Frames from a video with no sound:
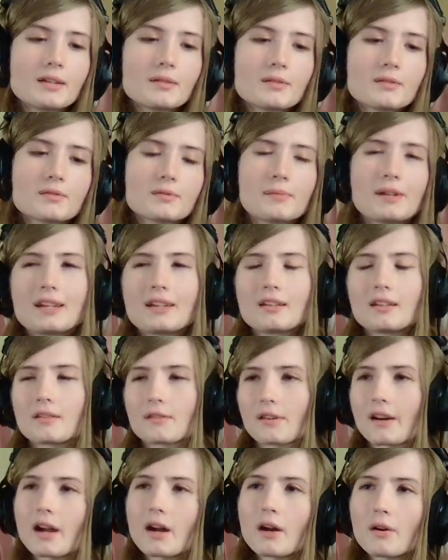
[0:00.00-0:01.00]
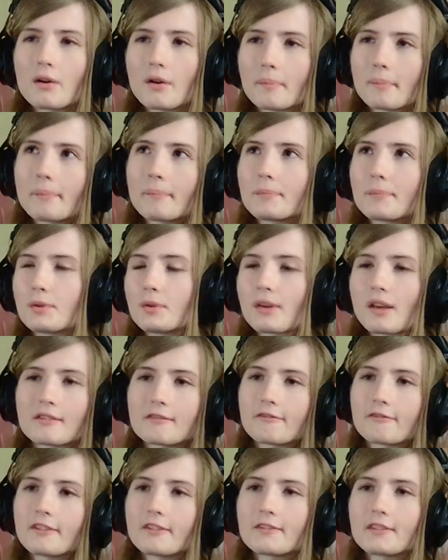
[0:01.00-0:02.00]
It was made in around
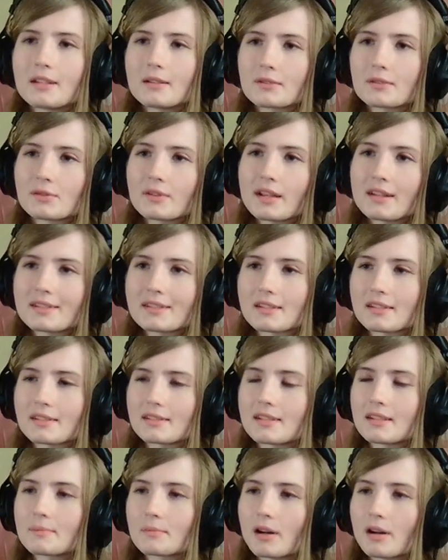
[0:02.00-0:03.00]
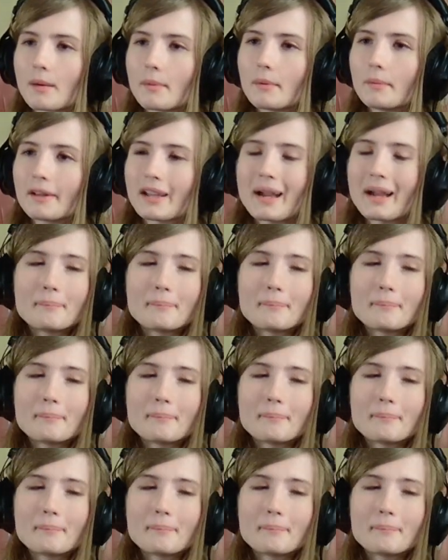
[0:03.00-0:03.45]
2015, 2016 probably.